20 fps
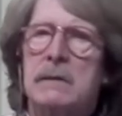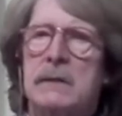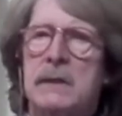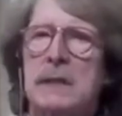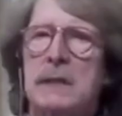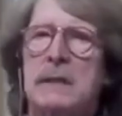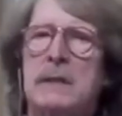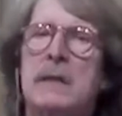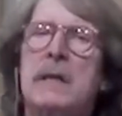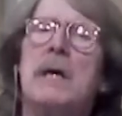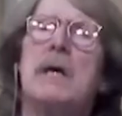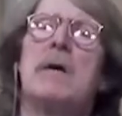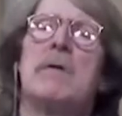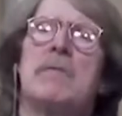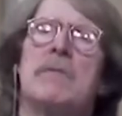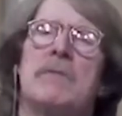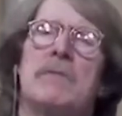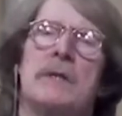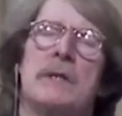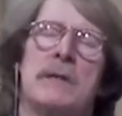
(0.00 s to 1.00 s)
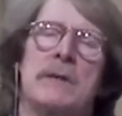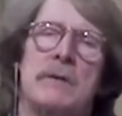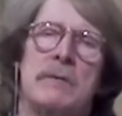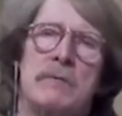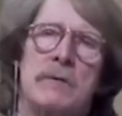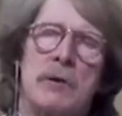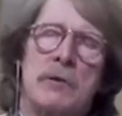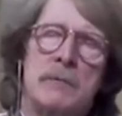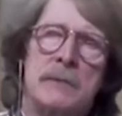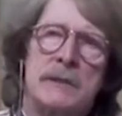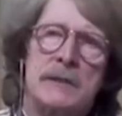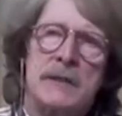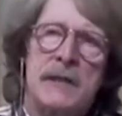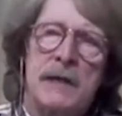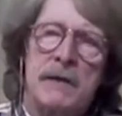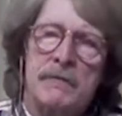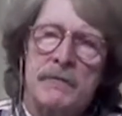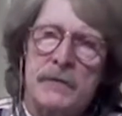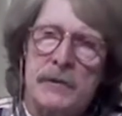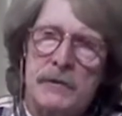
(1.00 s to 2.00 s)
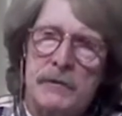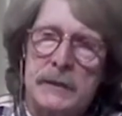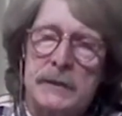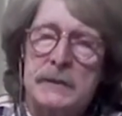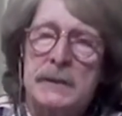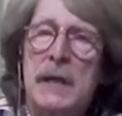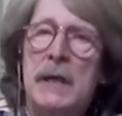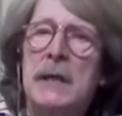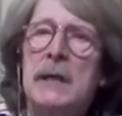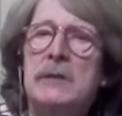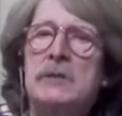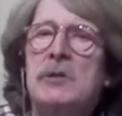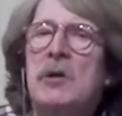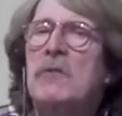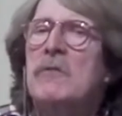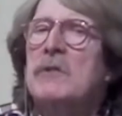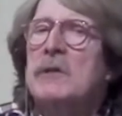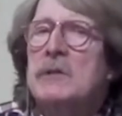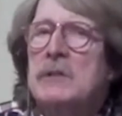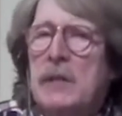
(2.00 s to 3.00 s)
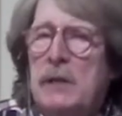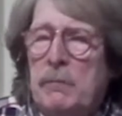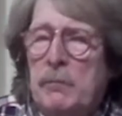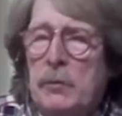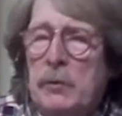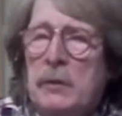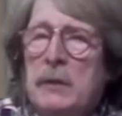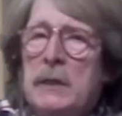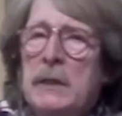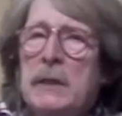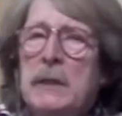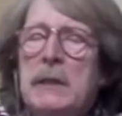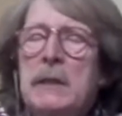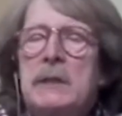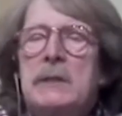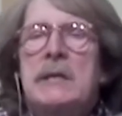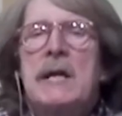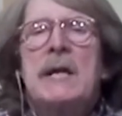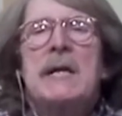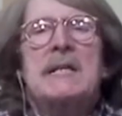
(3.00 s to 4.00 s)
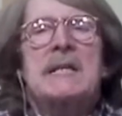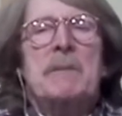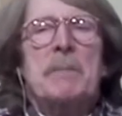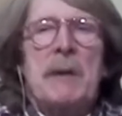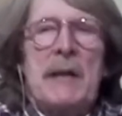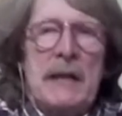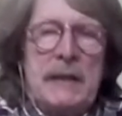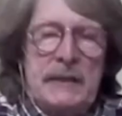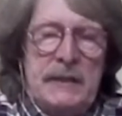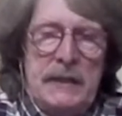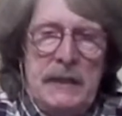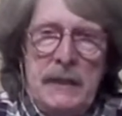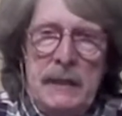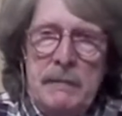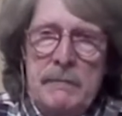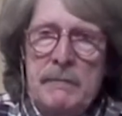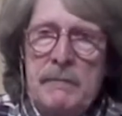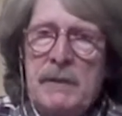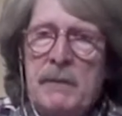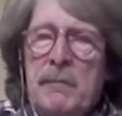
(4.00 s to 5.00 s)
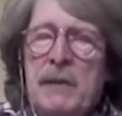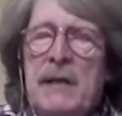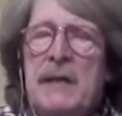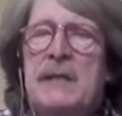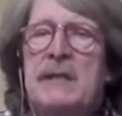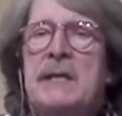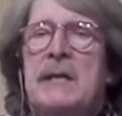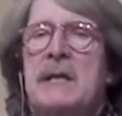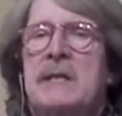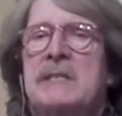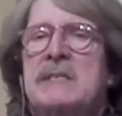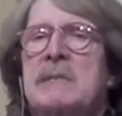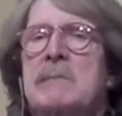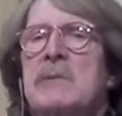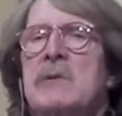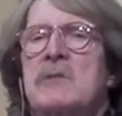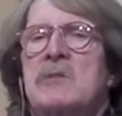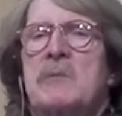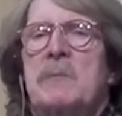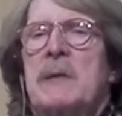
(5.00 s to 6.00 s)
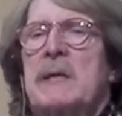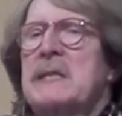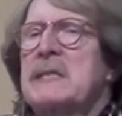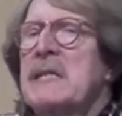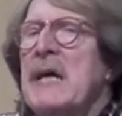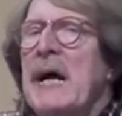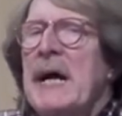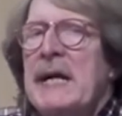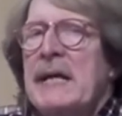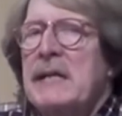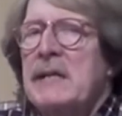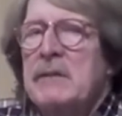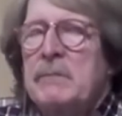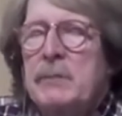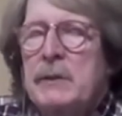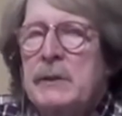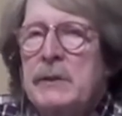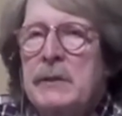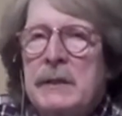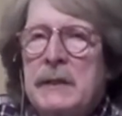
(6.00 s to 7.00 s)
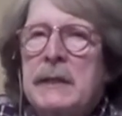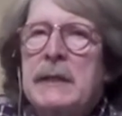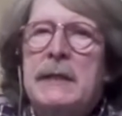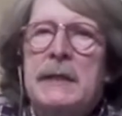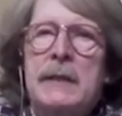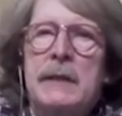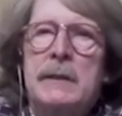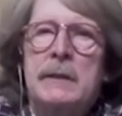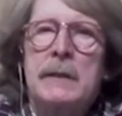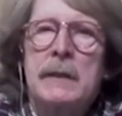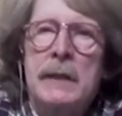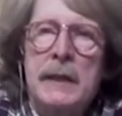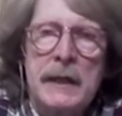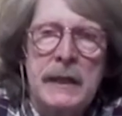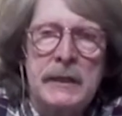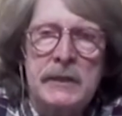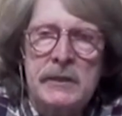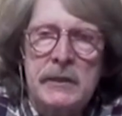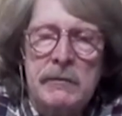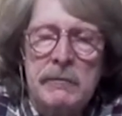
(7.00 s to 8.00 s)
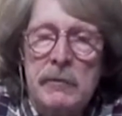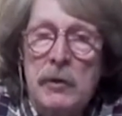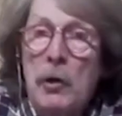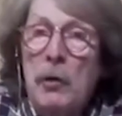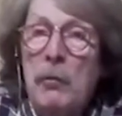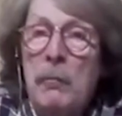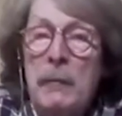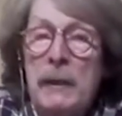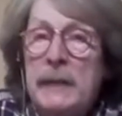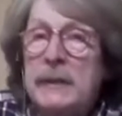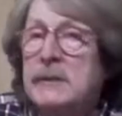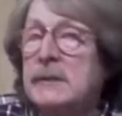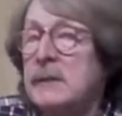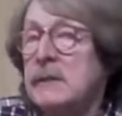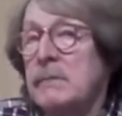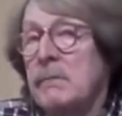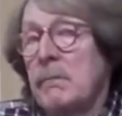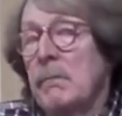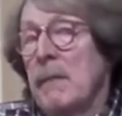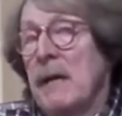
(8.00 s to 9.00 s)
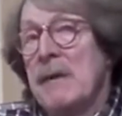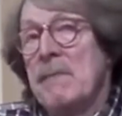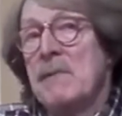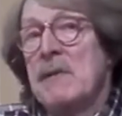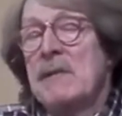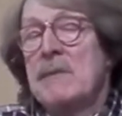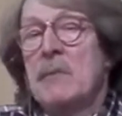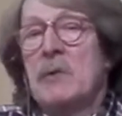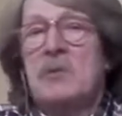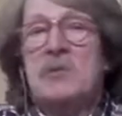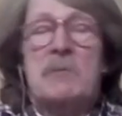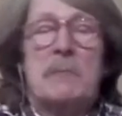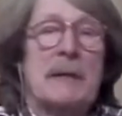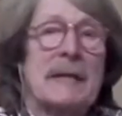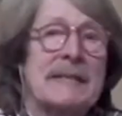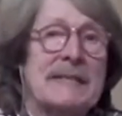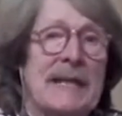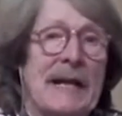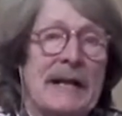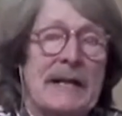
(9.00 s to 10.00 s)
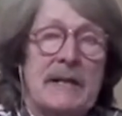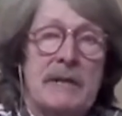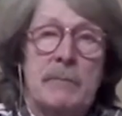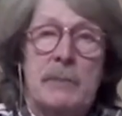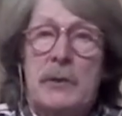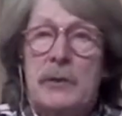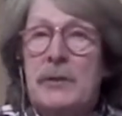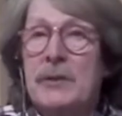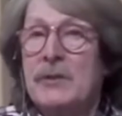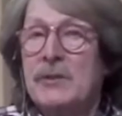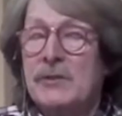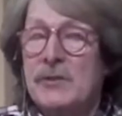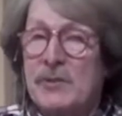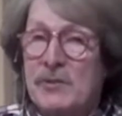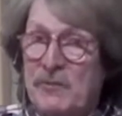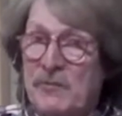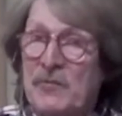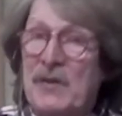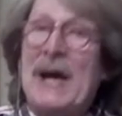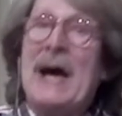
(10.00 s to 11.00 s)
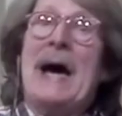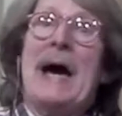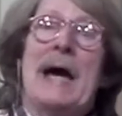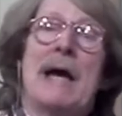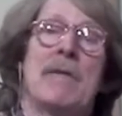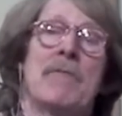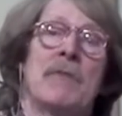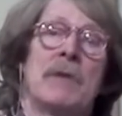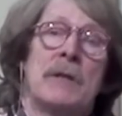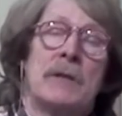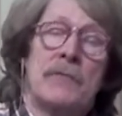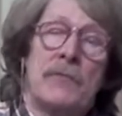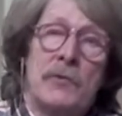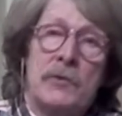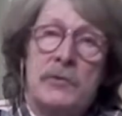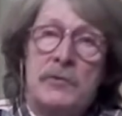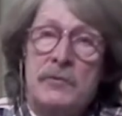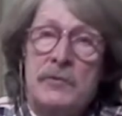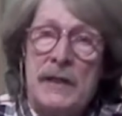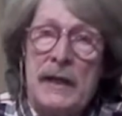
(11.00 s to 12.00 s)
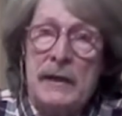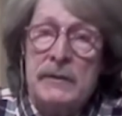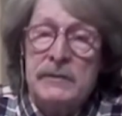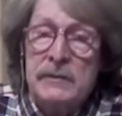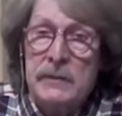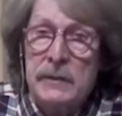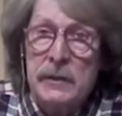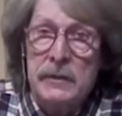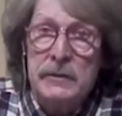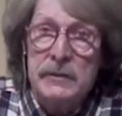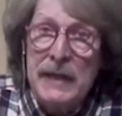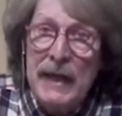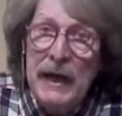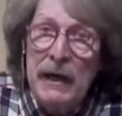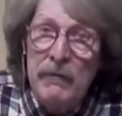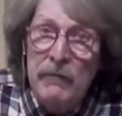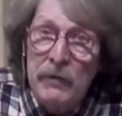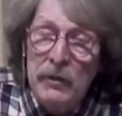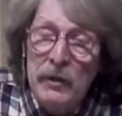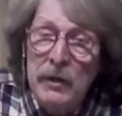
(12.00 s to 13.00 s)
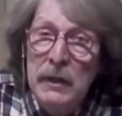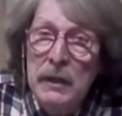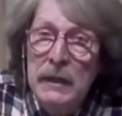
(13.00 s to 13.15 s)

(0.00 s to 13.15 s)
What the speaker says: love that the Romans have for Greece. So, for example, take the Pantheon. The Pantheon is the most spectacular building in ancient Rome. It's maybe the most spectacular building to survive for 2,000 years, ever.